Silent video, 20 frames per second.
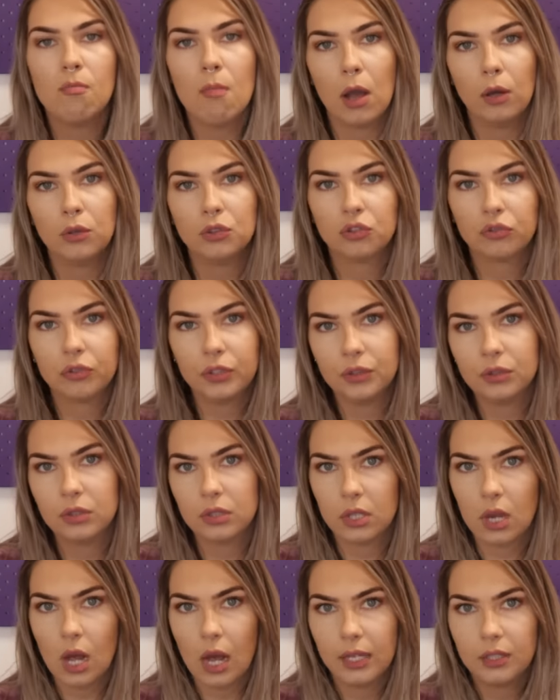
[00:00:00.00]
most
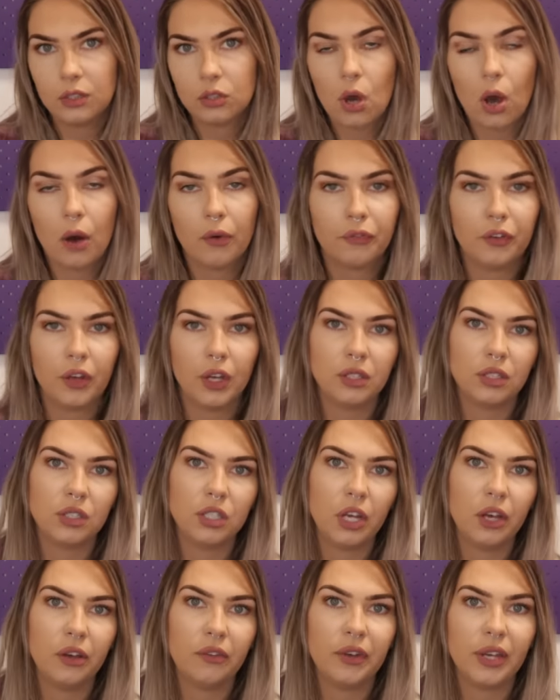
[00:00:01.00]
cruise lines offer a
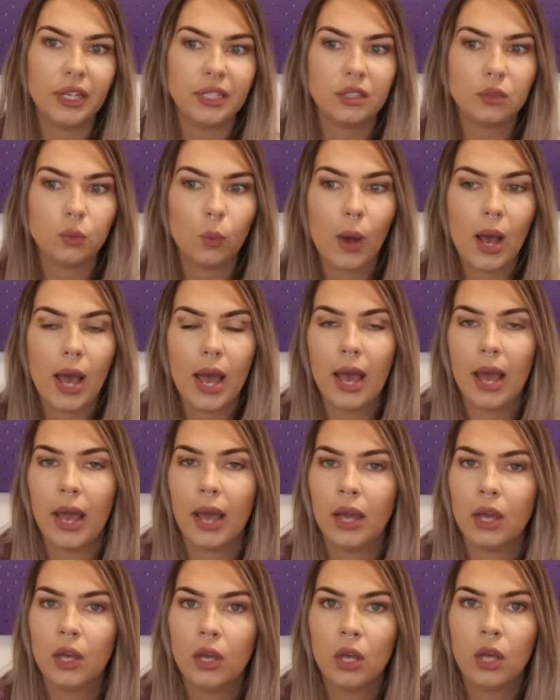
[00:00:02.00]
service where